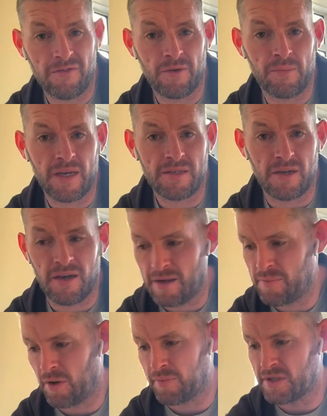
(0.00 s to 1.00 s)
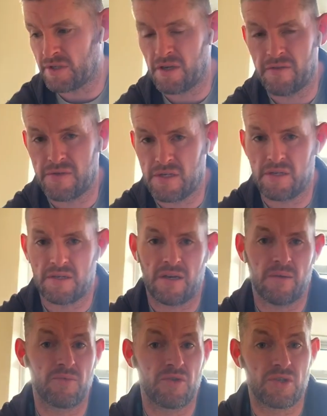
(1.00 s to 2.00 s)
from SIA Property Services.
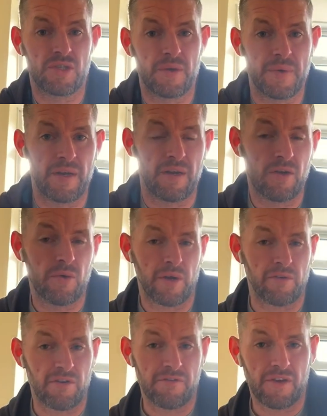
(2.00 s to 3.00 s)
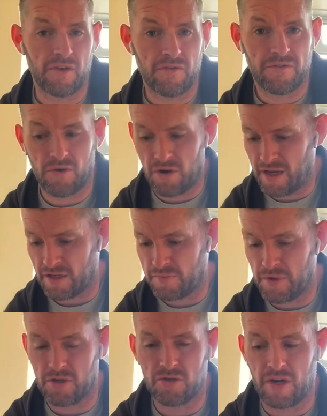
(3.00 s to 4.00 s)
I'm just doing a quick review for
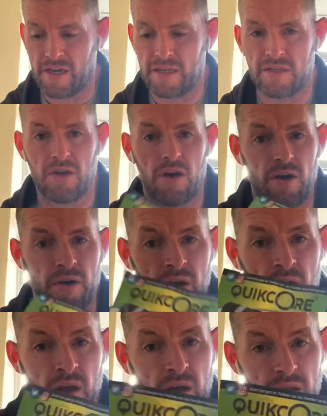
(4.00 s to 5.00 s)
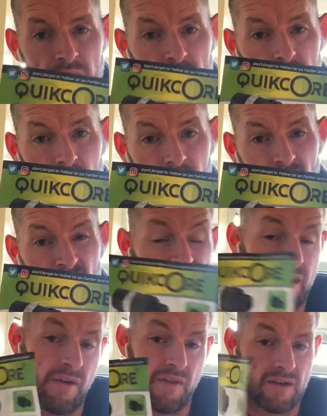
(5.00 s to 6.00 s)
expert trades on the
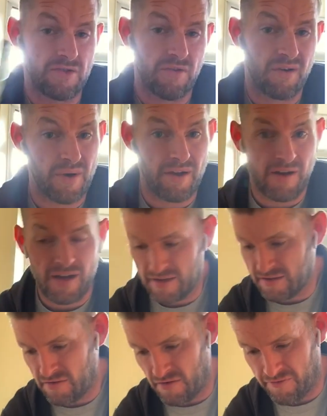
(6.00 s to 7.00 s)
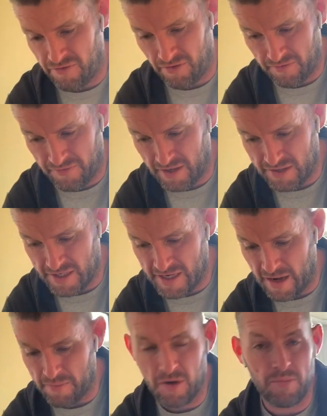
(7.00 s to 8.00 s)
QUIKCORE. I know that's the wrong way around because it's got front facing
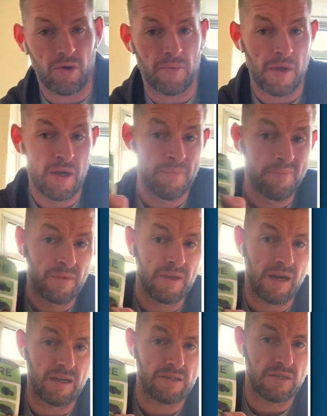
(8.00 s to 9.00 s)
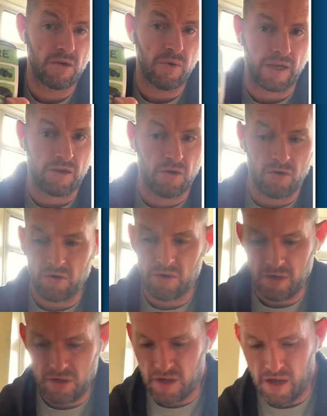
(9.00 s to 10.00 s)
camera, but yeah, it's the
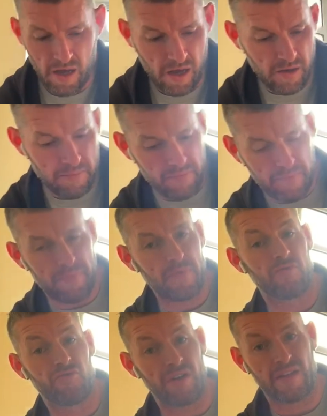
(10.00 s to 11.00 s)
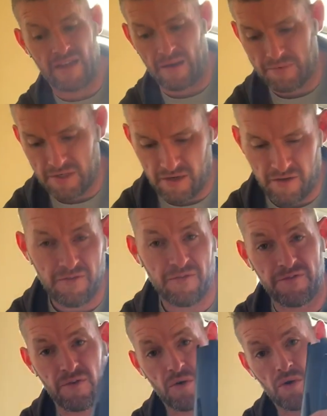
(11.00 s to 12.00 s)
QUIKCORE drill adapter
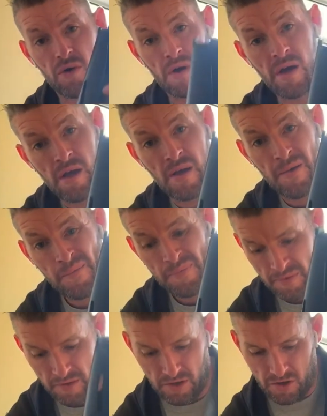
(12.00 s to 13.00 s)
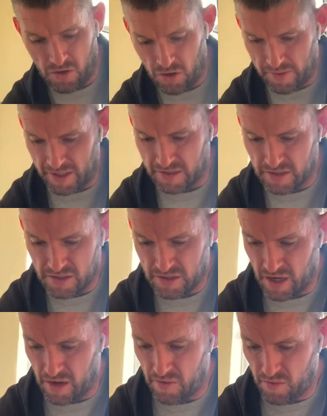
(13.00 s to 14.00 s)
for your core bits.
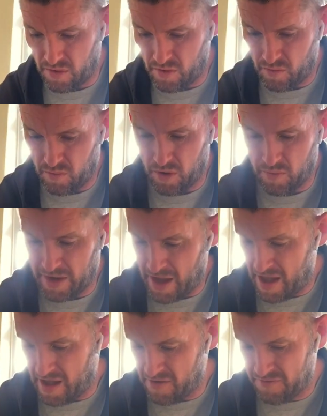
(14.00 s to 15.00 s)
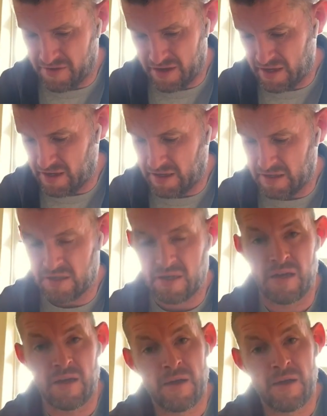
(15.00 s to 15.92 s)
So what we have is